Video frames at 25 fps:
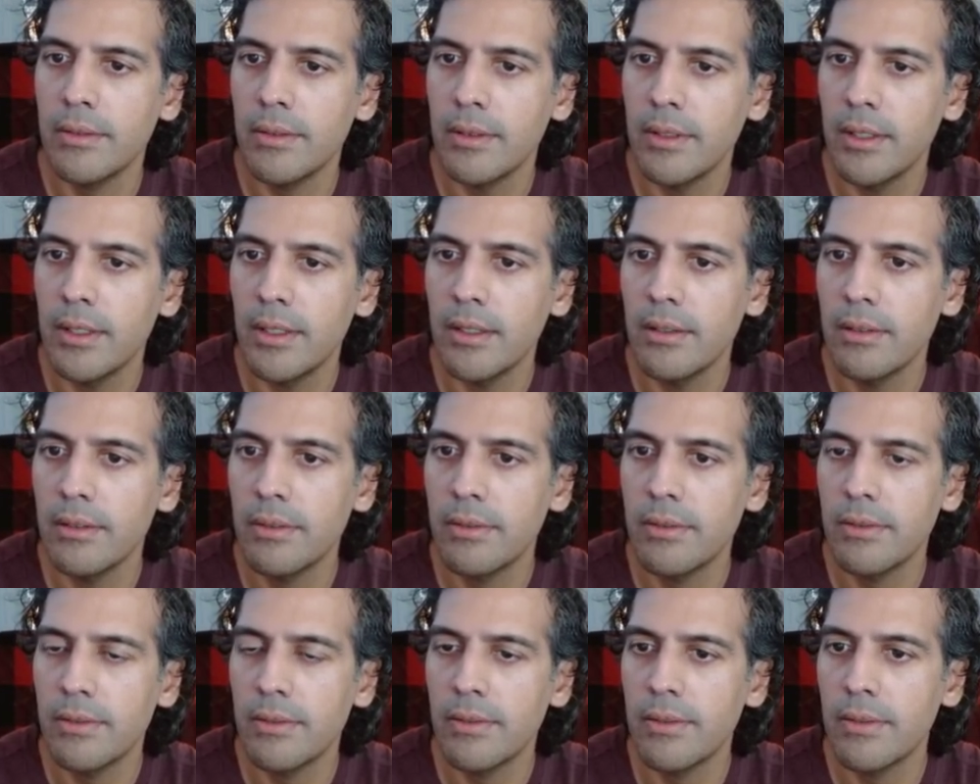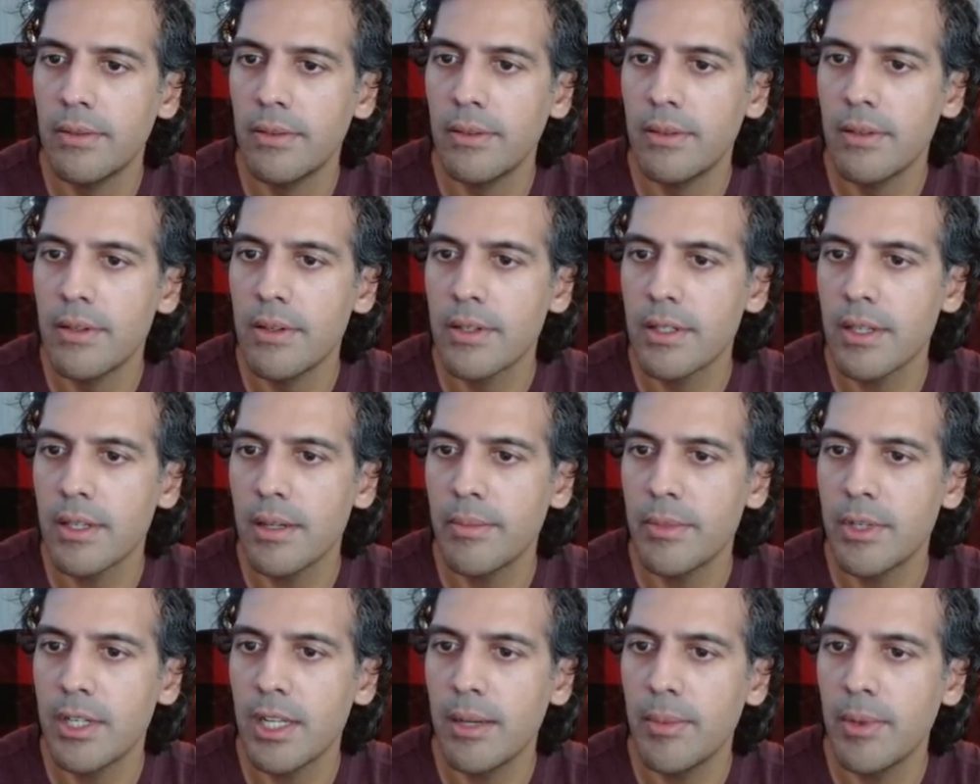If
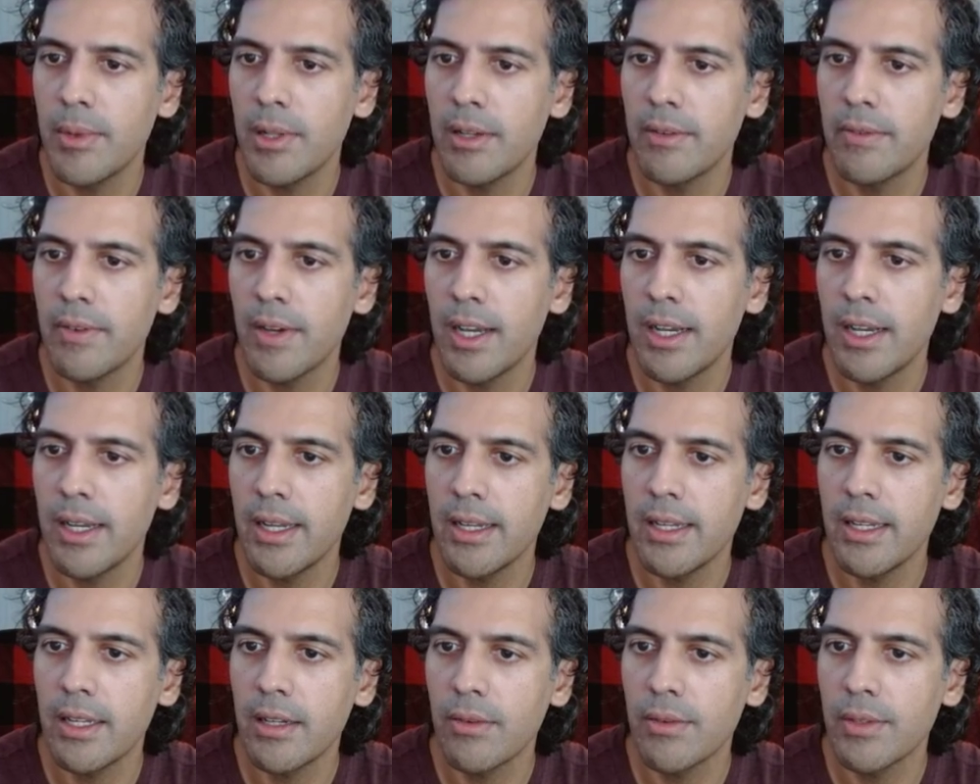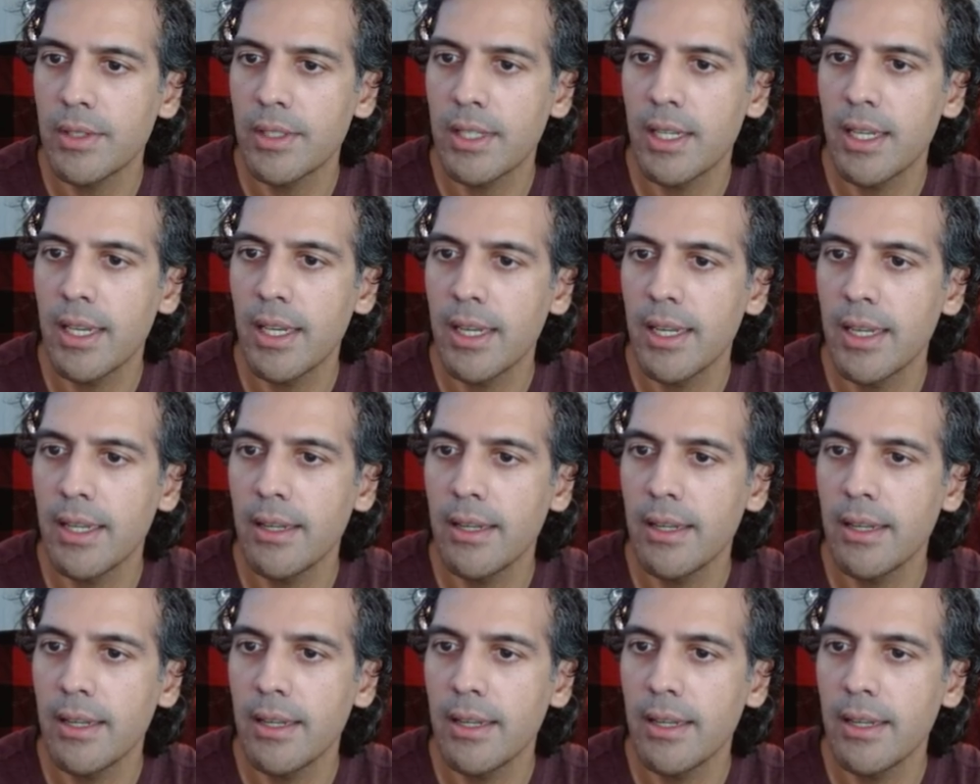sum table of I equals K.